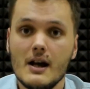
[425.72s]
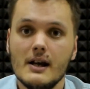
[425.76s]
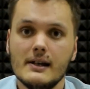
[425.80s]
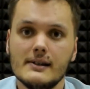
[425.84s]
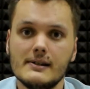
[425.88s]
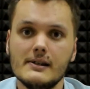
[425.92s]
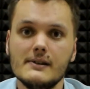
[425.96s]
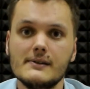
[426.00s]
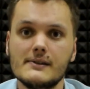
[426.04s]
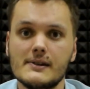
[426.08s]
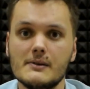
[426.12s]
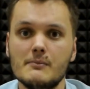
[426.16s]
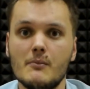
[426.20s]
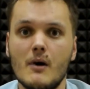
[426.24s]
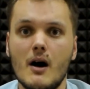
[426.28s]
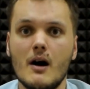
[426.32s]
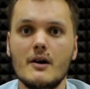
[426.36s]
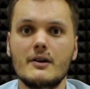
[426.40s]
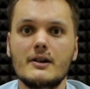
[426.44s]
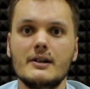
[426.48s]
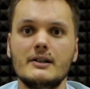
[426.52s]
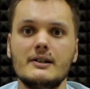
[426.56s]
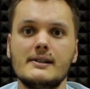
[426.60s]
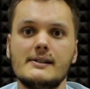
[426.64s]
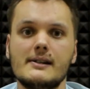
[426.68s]
since the
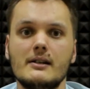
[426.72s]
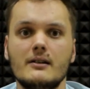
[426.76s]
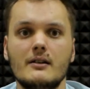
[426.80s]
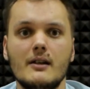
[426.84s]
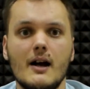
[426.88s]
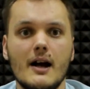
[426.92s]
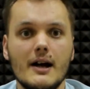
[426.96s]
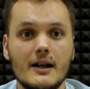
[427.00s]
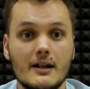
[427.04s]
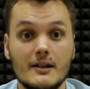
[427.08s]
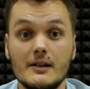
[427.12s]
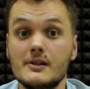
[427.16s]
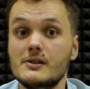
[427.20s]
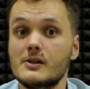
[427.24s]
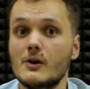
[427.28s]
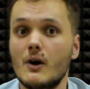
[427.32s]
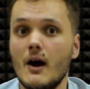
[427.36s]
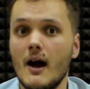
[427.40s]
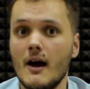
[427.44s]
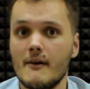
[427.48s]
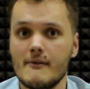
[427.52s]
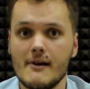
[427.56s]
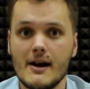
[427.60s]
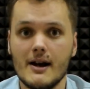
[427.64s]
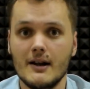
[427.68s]
market is unlikely to
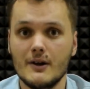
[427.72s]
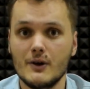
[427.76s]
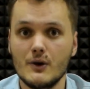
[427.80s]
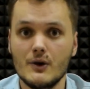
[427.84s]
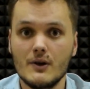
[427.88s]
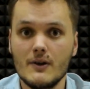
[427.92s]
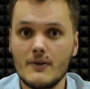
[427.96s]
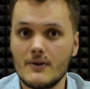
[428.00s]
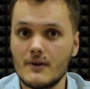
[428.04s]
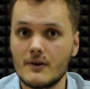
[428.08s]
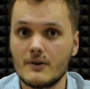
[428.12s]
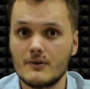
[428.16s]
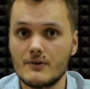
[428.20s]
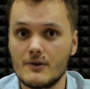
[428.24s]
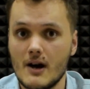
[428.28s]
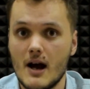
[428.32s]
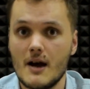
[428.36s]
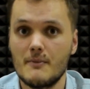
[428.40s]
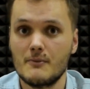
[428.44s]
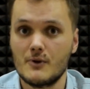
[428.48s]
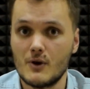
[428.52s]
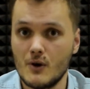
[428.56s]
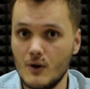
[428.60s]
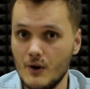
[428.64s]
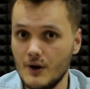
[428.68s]
evaluate the
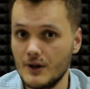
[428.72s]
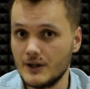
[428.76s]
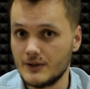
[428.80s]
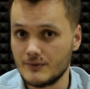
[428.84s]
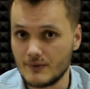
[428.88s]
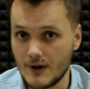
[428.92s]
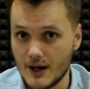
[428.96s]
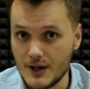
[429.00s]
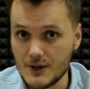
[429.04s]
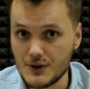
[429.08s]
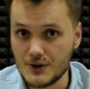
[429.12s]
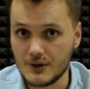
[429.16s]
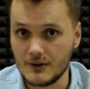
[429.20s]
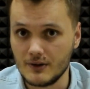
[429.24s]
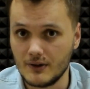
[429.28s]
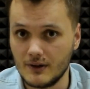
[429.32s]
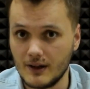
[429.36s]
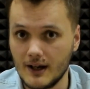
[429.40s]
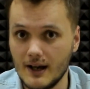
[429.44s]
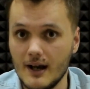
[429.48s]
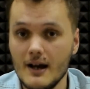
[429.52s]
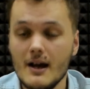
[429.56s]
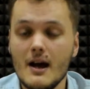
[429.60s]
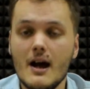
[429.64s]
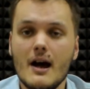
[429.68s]
Gram coin
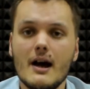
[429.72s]
rationally